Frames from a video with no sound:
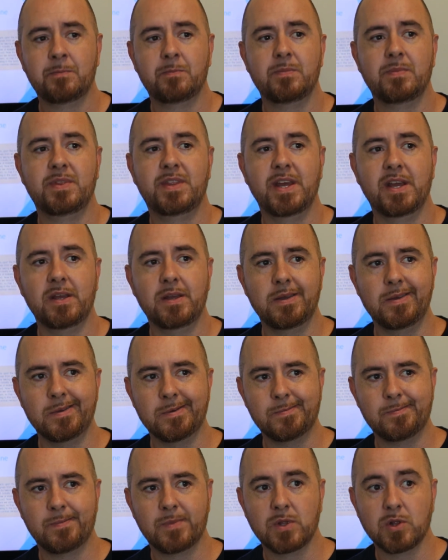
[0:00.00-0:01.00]

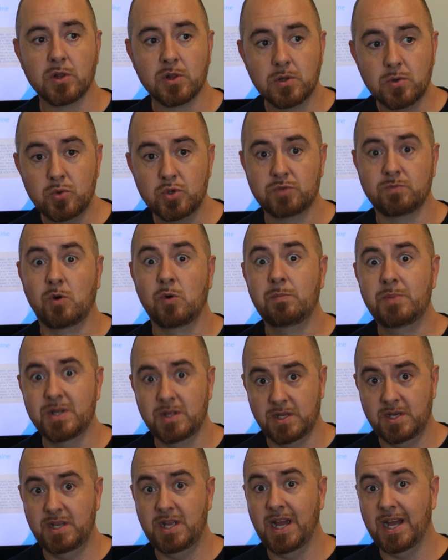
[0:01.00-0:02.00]
They lose
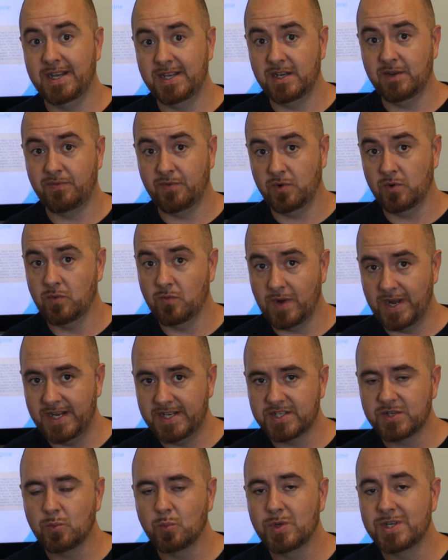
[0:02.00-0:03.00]
mobility at different
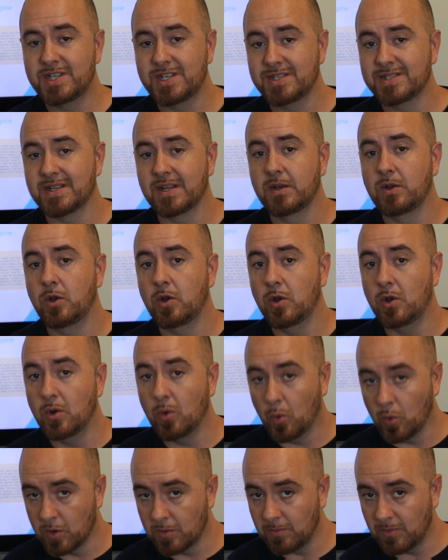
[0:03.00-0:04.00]
rates, which is
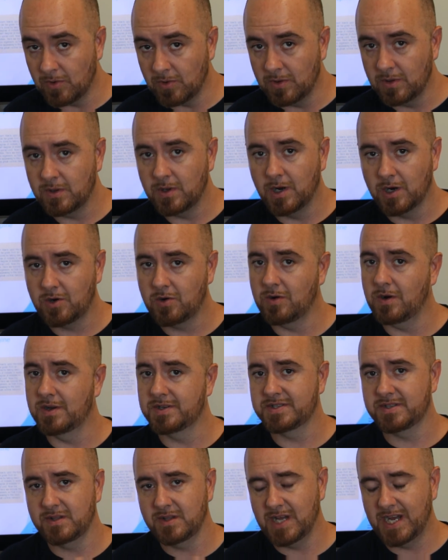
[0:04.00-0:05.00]
normal
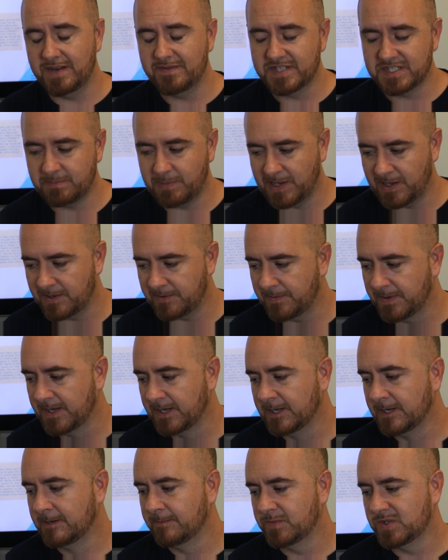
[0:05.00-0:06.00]
across a lifespan.
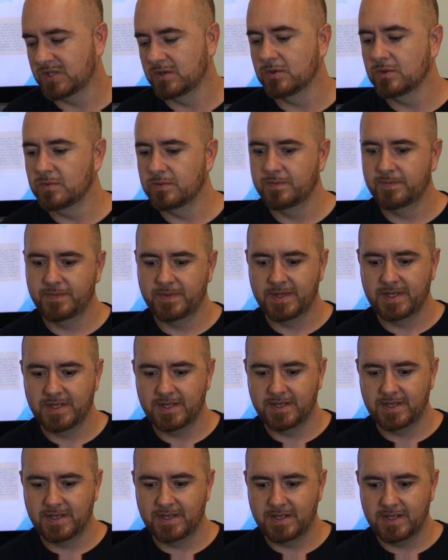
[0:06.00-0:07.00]
So
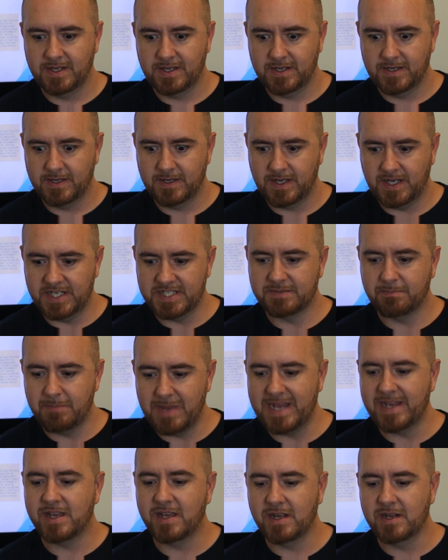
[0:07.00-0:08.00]
he's
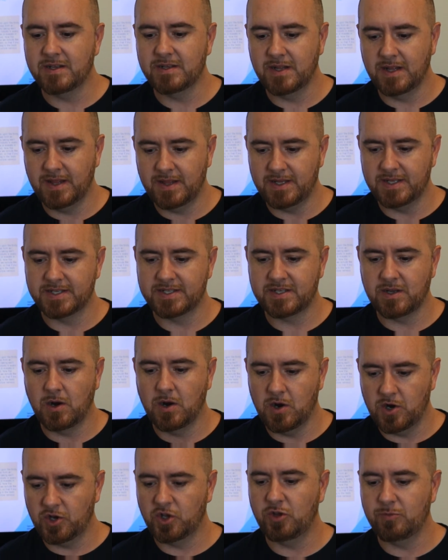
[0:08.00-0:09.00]
making this
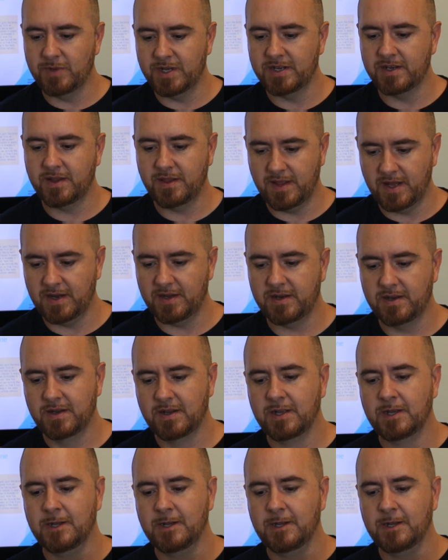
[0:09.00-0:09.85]
argument that